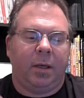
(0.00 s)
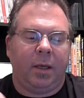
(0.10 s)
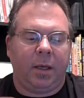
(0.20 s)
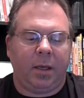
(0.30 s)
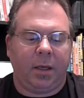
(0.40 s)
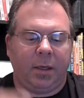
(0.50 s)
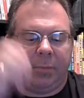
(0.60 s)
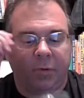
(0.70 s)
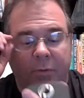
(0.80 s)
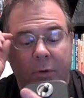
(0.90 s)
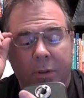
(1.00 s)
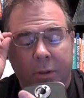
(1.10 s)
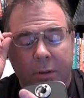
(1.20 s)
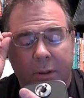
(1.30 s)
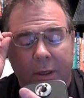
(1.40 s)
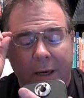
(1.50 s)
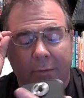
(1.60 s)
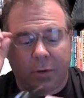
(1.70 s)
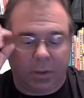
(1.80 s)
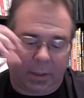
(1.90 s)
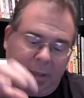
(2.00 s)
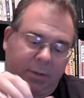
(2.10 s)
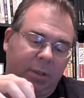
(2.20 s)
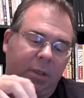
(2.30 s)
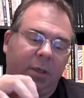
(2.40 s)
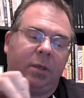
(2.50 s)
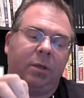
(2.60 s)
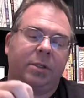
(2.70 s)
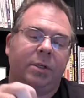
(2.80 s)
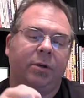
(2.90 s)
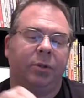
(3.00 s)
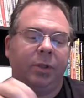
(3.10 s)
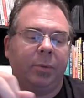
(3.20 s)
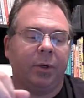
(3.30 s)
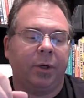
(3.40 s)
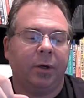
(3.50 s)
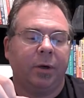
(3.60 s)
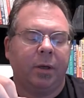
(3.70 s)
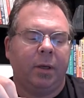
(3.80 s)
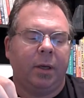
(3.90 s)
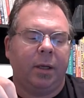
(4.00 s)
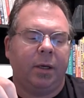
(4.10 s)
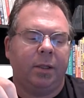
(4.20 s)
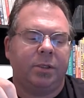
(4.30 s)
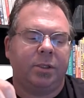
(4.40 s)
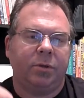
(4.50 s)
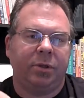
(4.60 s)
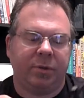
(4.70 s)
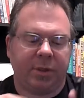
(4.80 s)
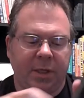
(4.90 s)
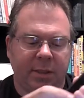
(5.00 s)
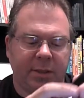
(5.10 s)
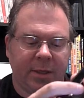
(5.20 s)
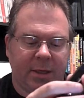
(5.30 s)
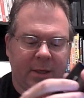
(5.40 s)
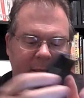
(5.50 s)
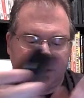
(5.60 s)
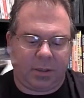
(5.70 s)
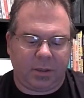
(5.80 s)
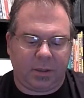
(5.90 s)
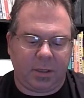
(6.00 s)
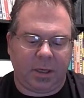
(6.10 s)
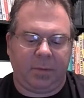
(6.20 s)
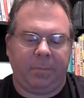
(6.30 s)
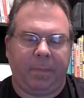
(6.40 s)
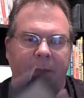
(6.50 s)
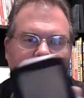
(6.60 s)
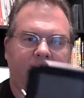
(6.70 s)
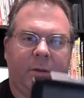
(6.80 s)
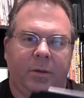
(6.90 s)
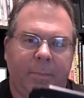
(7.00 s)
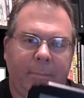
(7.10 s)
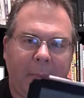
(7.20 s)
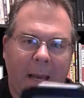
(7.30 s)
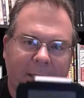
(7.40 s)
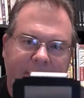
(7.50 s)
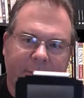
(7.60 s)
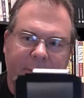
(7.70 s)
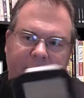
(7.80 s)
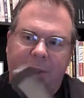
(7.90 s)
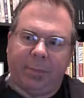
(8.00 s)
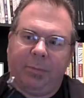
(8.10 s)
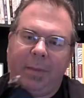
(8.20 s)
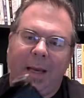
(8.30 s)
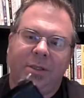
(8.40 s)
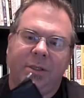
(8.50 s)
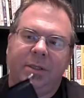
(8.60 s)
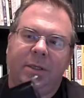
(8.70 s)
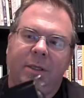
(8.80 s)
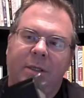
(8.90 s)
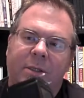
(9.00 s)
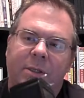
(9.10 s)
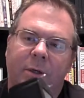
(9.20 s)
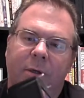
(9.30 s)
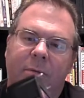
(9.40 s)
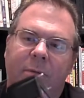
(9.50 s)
and I'm going to first have a look at the serial number here, and it is 226. That's a good thing. The back serial number matches the insert